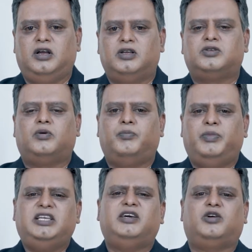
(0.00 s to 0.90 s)
So
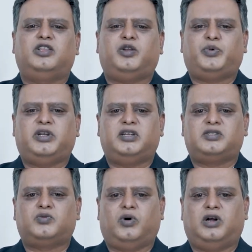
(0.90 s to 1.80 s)
major
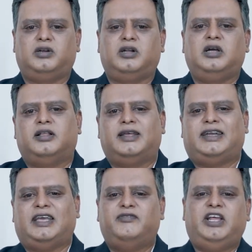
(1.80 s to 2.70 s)
entrepreneurs want that
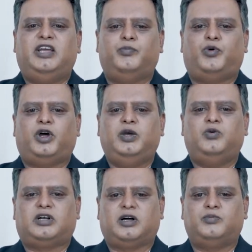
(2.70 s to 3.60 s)
every employee
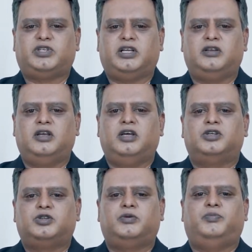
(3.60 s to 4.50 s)
who comes in
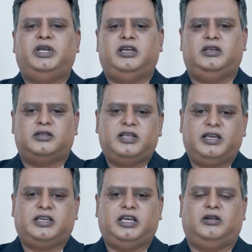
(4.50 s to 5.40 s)
should be
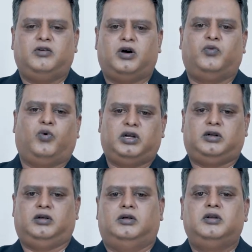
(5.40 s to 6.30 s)
thinking on
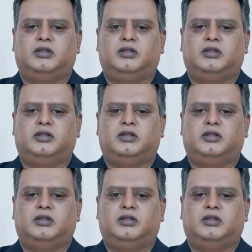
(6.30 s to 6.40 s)
what